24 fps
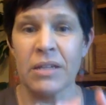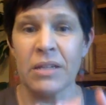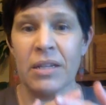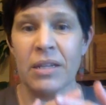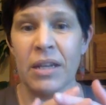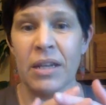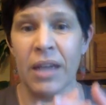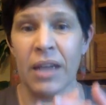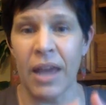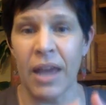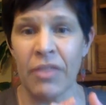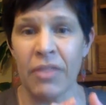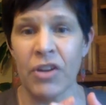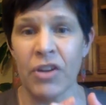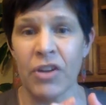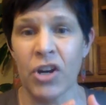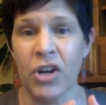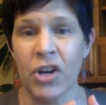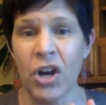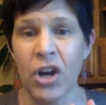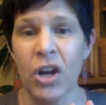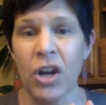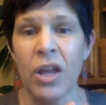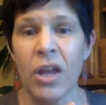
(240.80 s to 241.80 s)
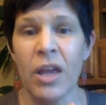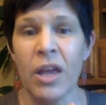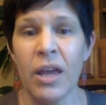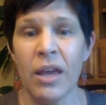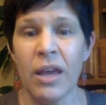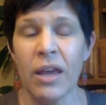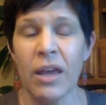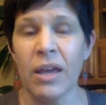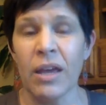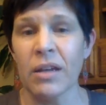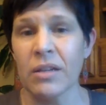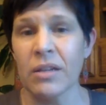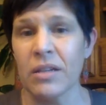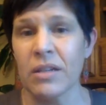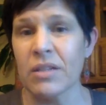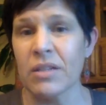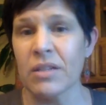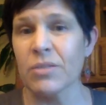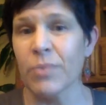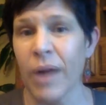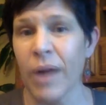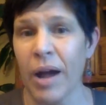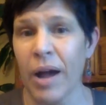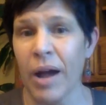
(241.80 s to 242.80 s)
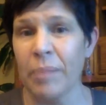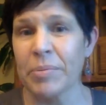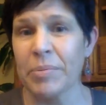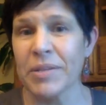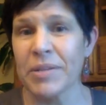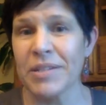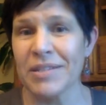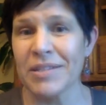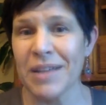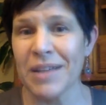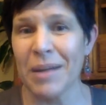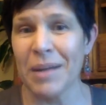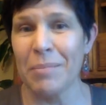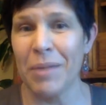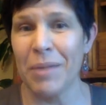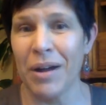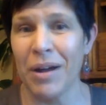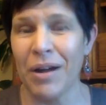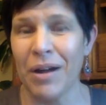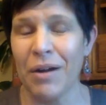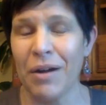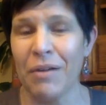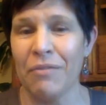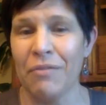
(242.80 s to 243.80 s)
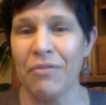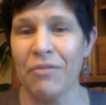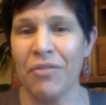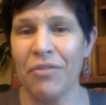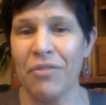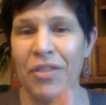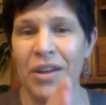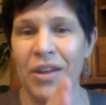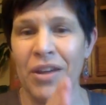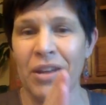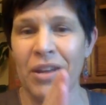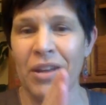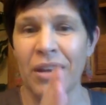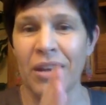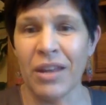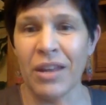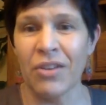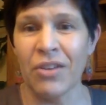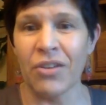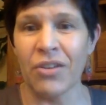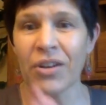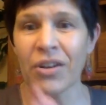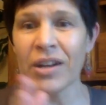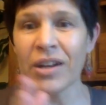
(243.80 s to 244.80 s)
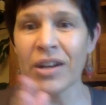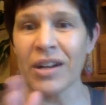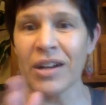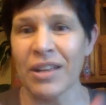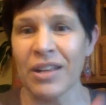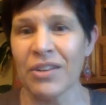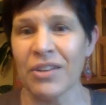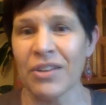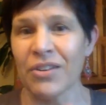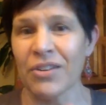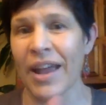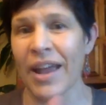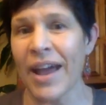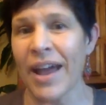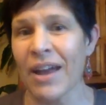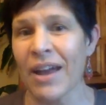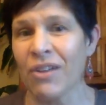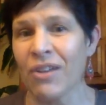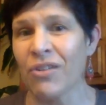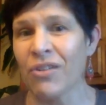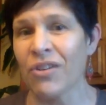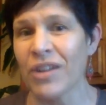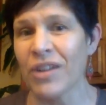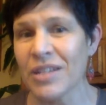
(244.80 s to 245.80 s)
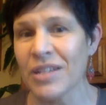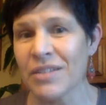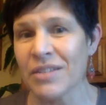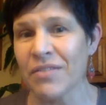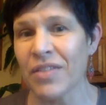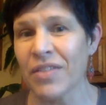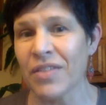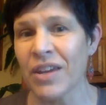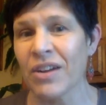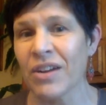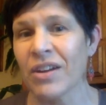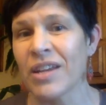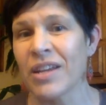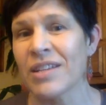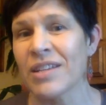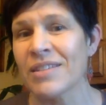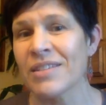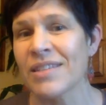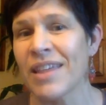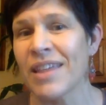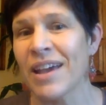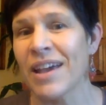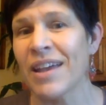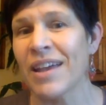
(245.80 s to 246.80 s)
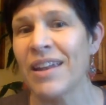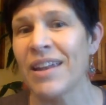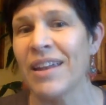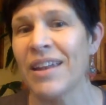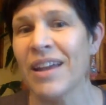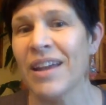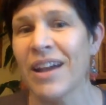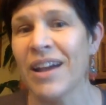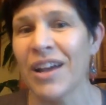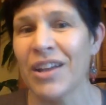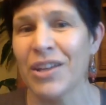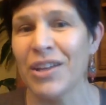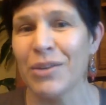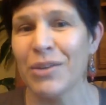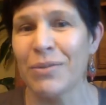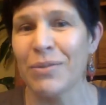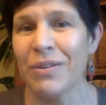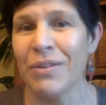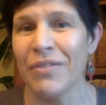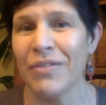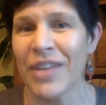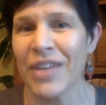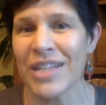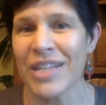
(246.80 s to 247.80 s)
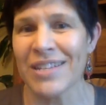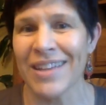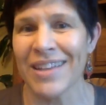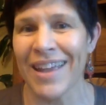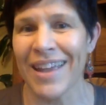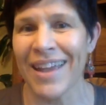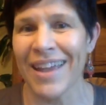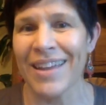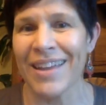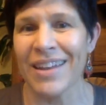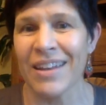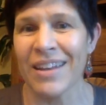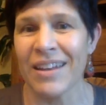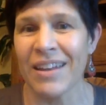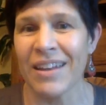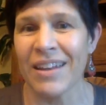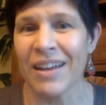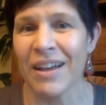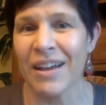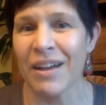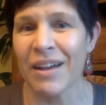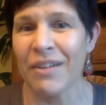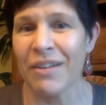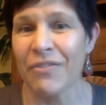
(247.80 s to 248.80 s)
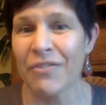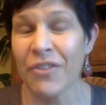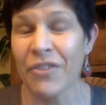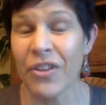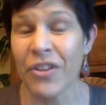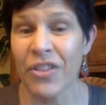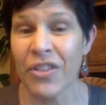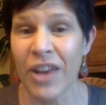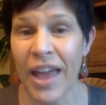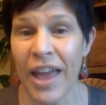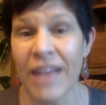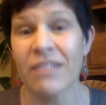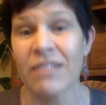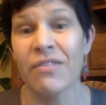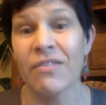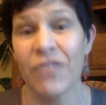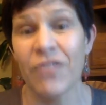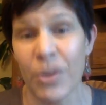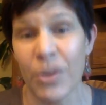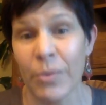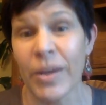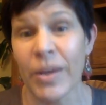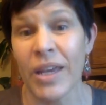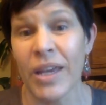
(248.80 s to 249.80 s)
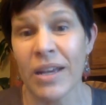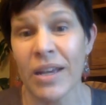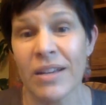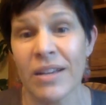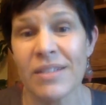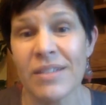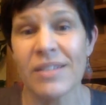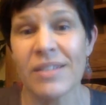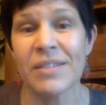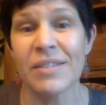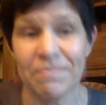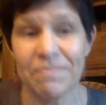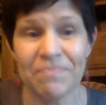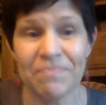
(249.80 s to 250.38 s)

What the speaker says: together and disrupt some of the neater and cleaner categories of theories that you investigated for the last few weeks.